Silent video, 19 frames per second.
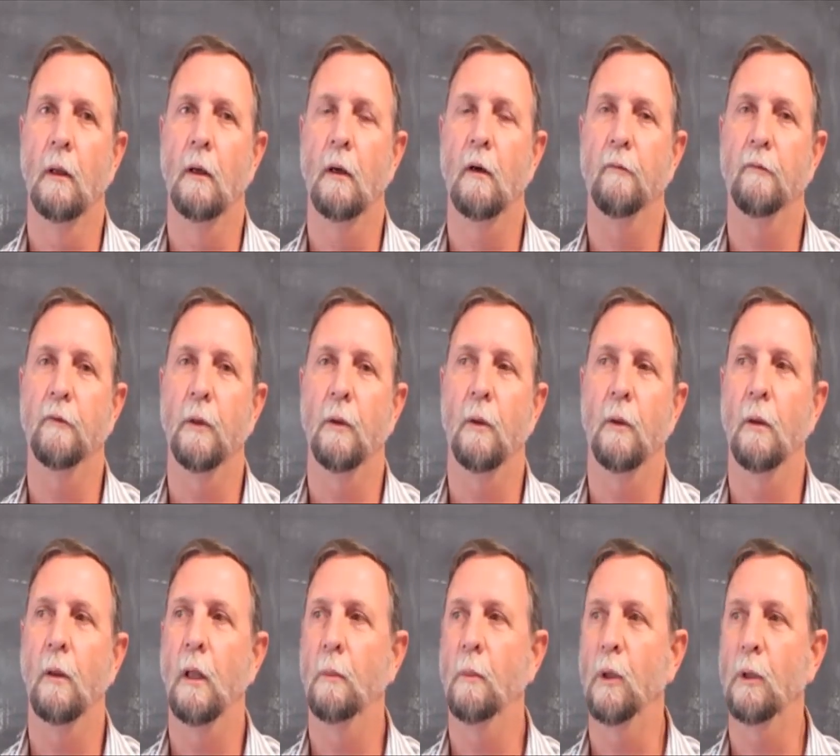After
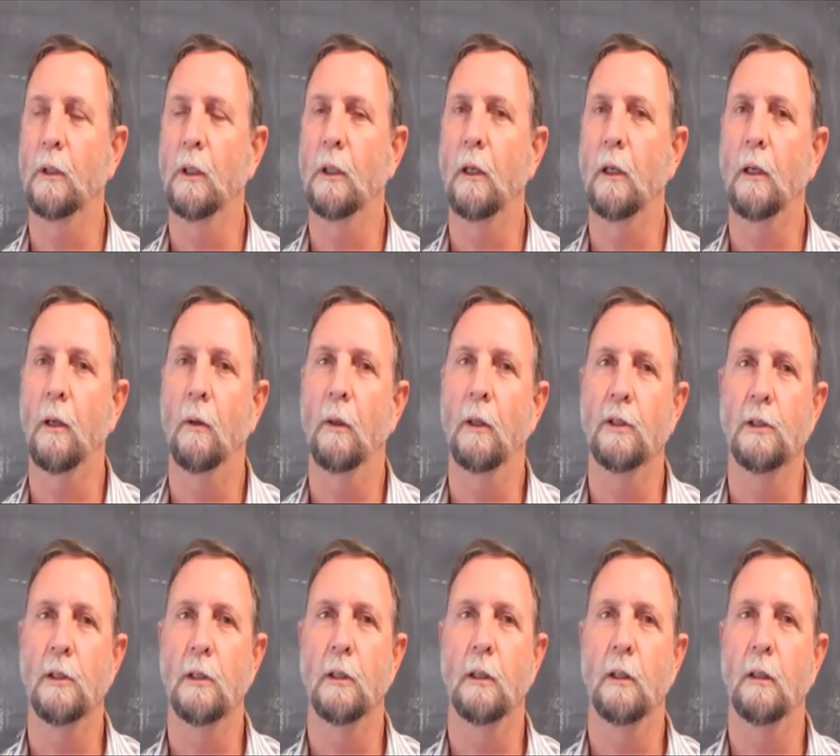all, I'm not a
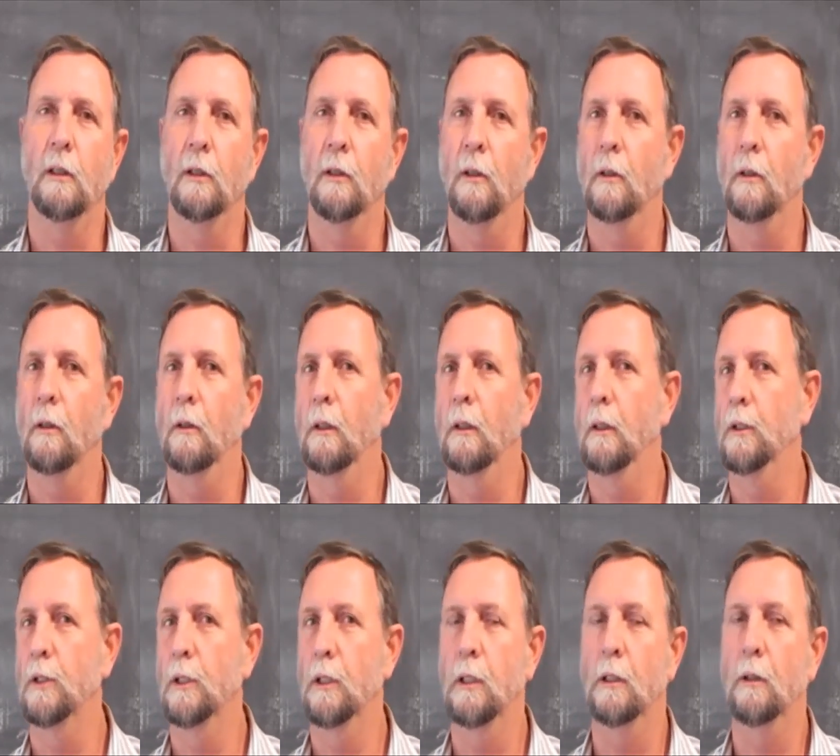psychologist, a
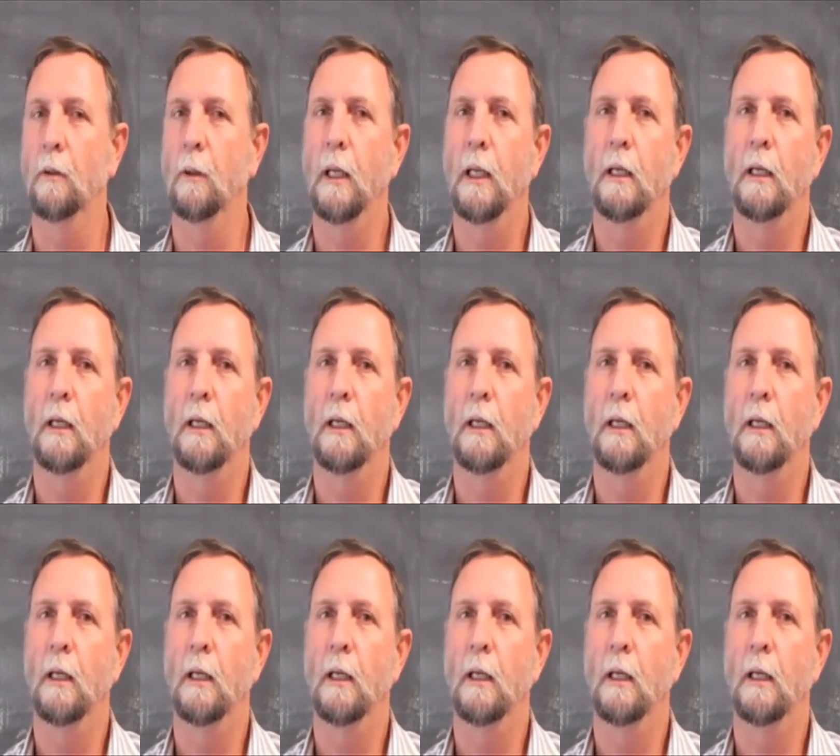neurologist, or